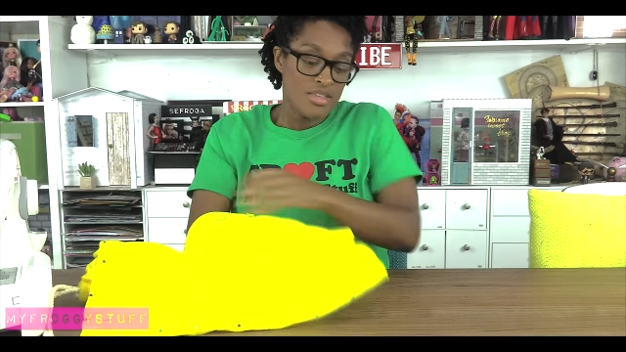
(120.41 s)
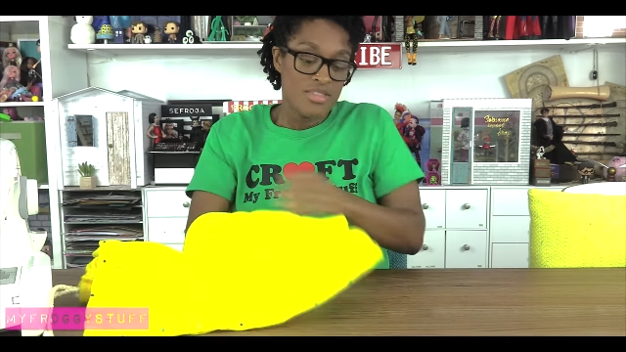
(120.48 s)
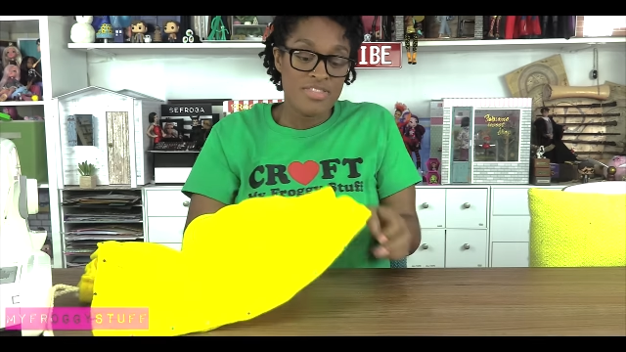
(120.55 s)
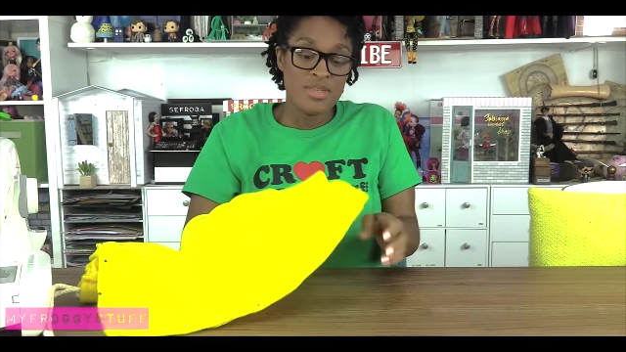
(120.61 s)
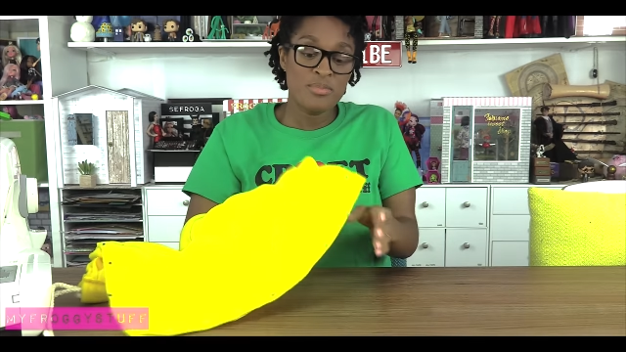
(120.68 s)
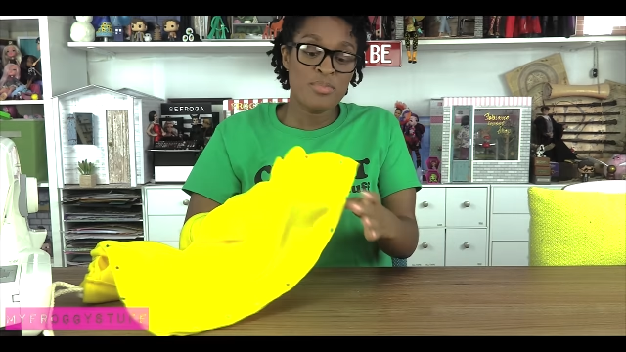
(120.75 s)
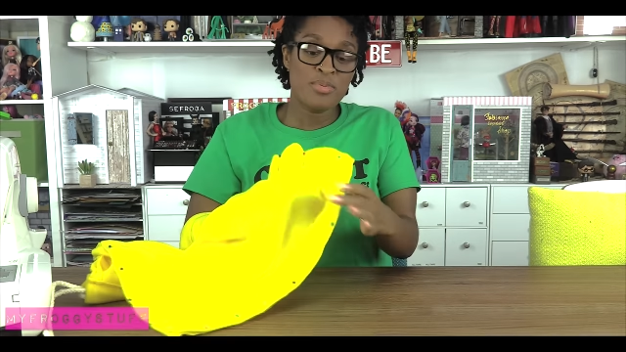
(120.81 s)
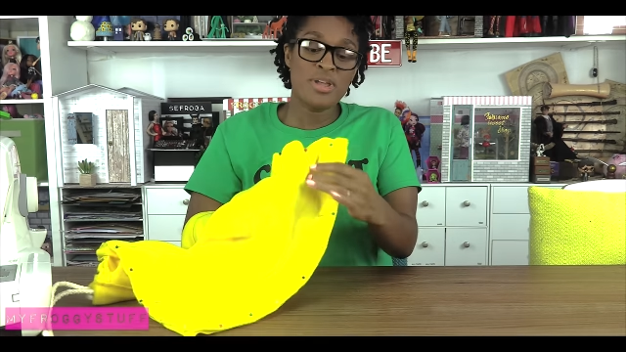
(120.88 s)

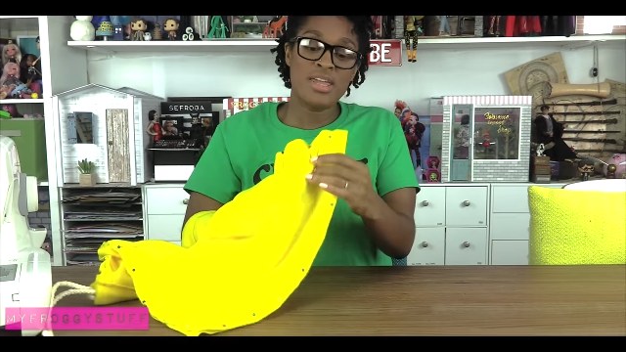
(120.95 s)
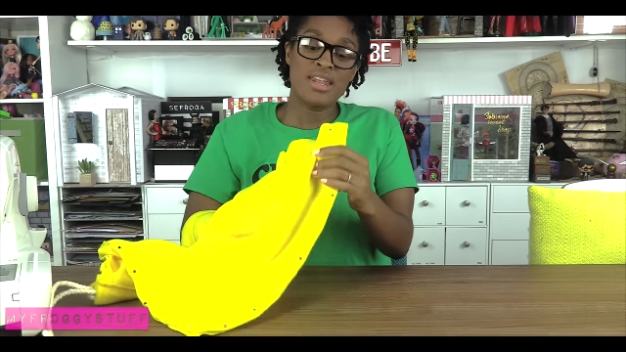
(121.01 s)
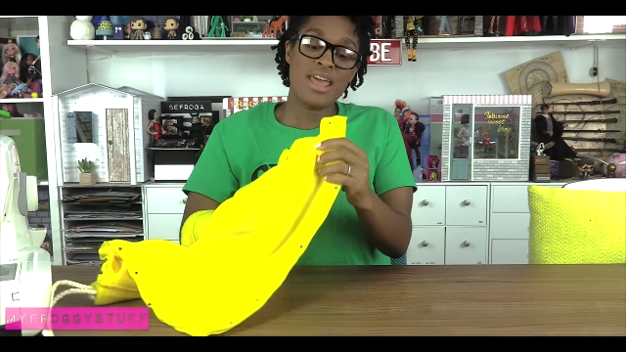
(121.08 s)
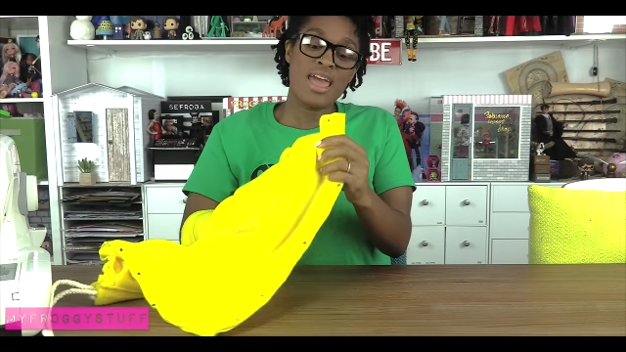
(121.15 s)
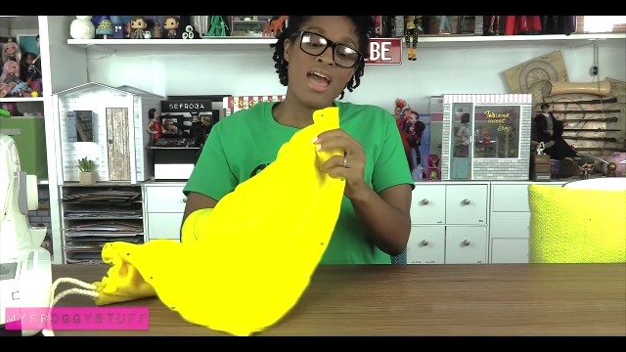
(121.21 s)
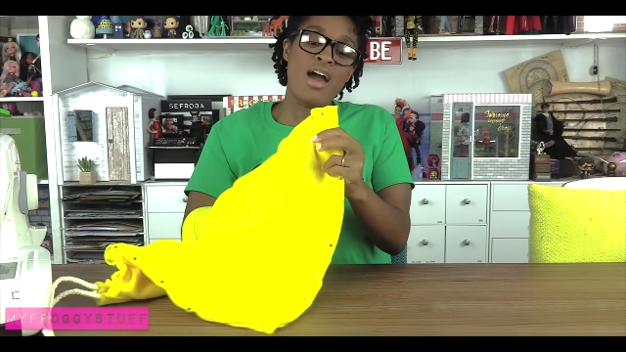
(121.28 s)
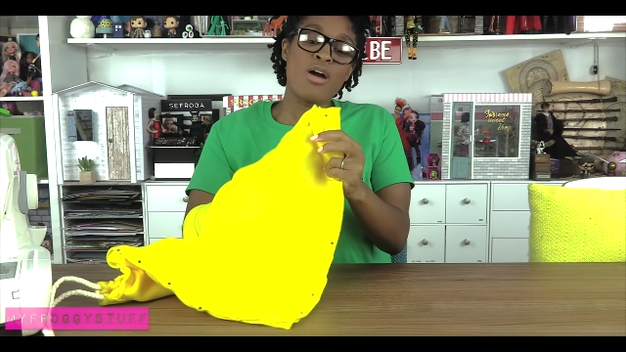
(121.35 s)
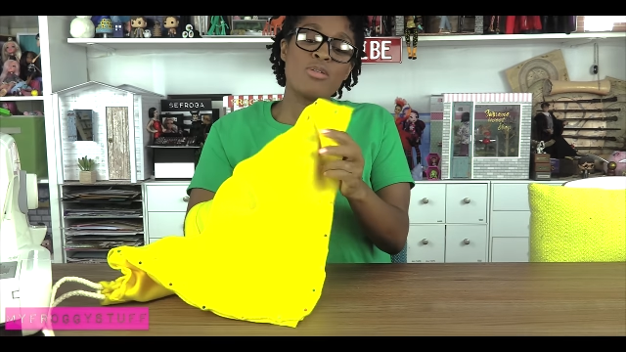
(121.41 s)
then bring it
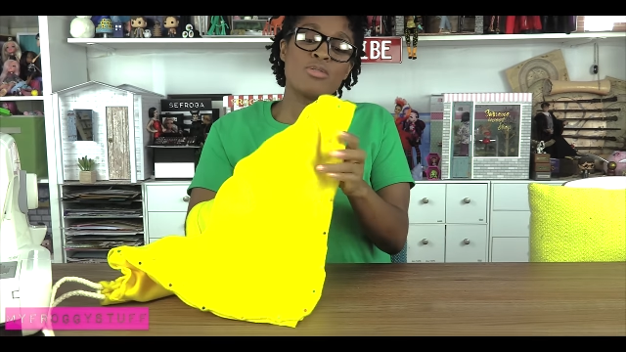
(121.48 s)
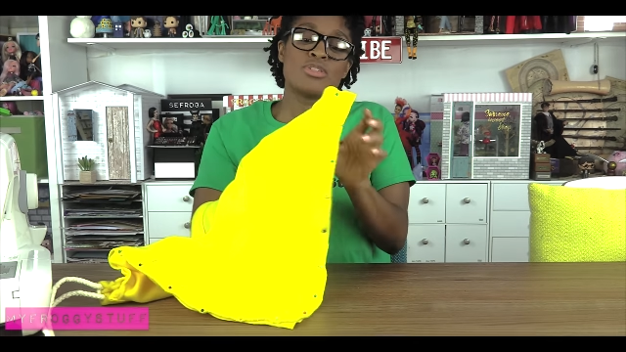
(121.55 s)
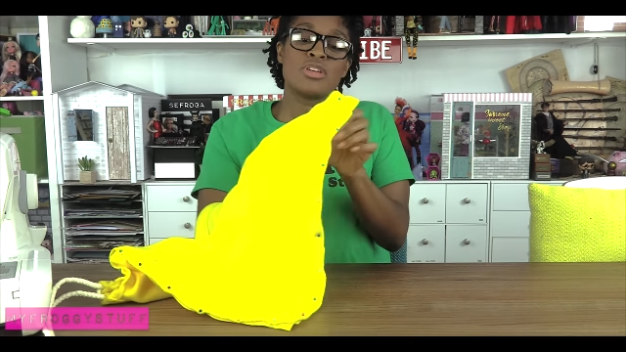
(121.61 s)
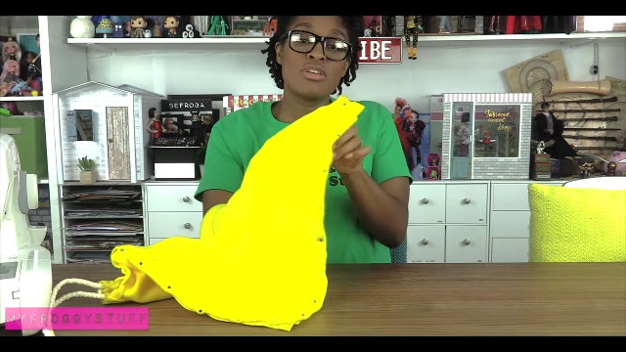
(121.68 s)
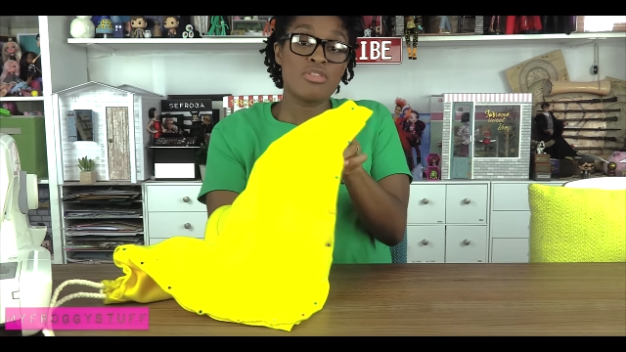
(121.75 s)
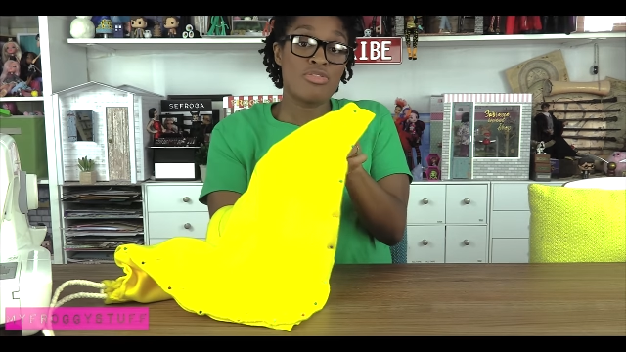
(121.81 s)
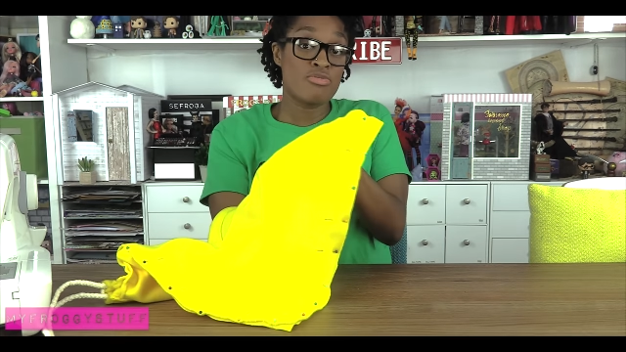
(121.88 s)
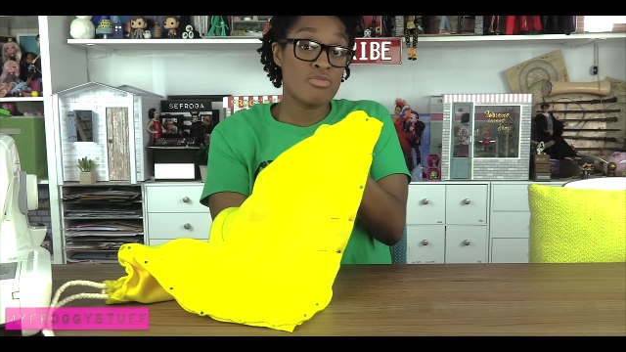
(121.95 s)
out
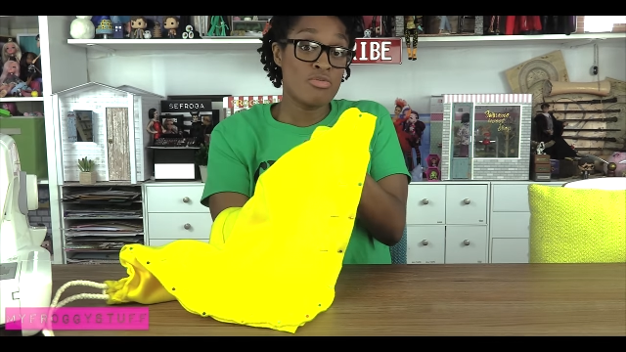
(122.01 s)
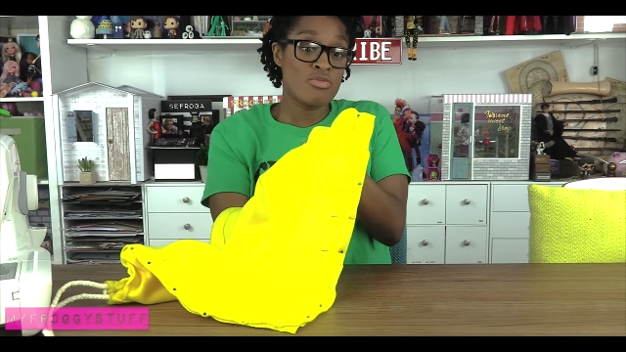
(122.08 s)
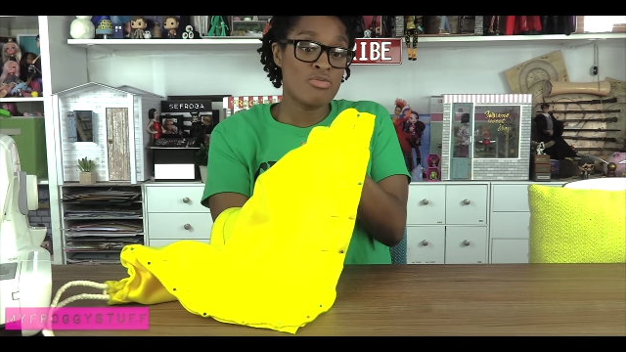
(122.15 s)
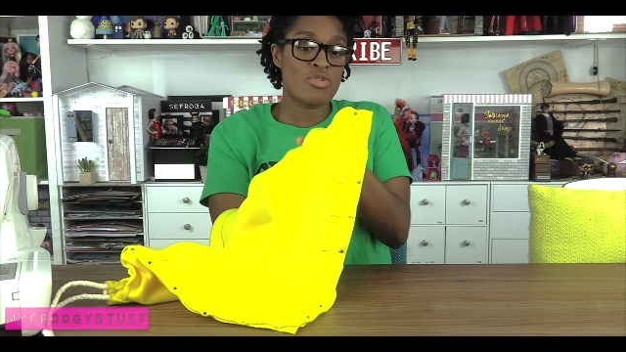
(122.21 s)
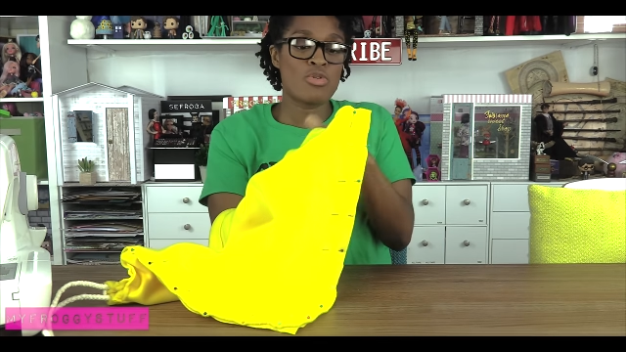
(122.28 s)
through the